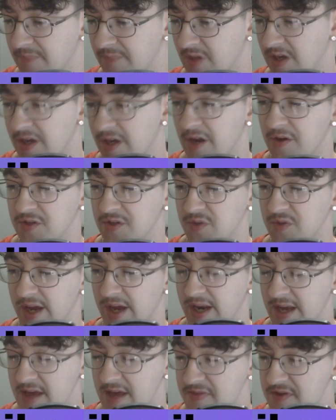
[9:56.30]
you know, so I
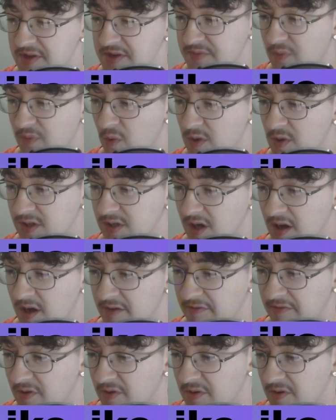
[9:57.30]
can get this poison
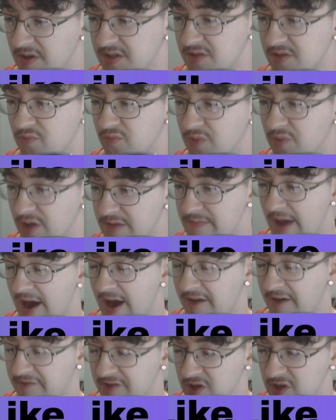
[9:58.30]
off. It doesn't really
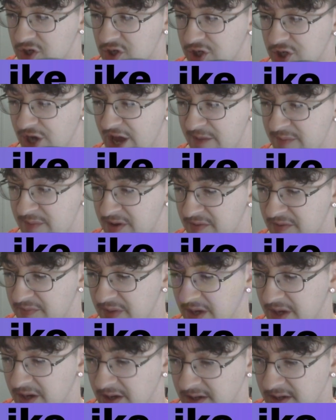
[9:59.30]
matter for the Shaman
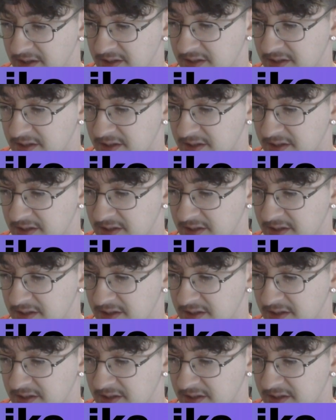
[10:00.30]
because